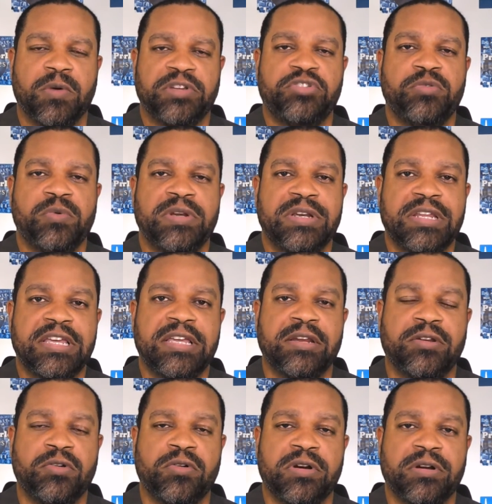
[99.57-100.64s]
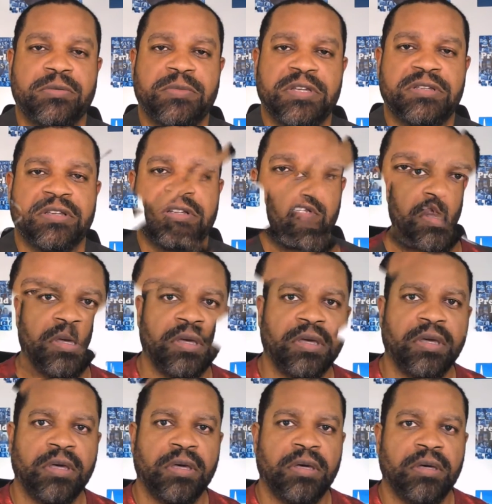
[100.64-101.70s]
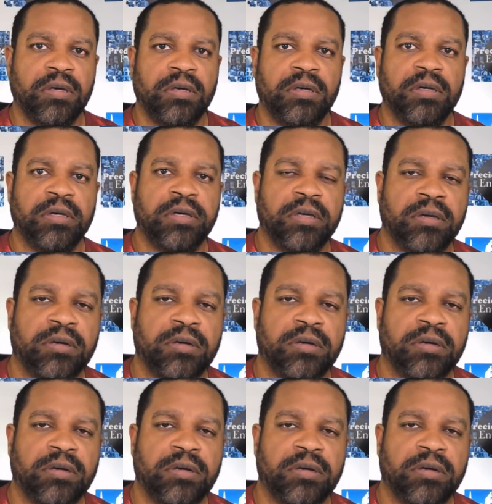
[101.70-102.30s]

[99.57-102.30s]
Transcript: what you would need in order to be successful in this business.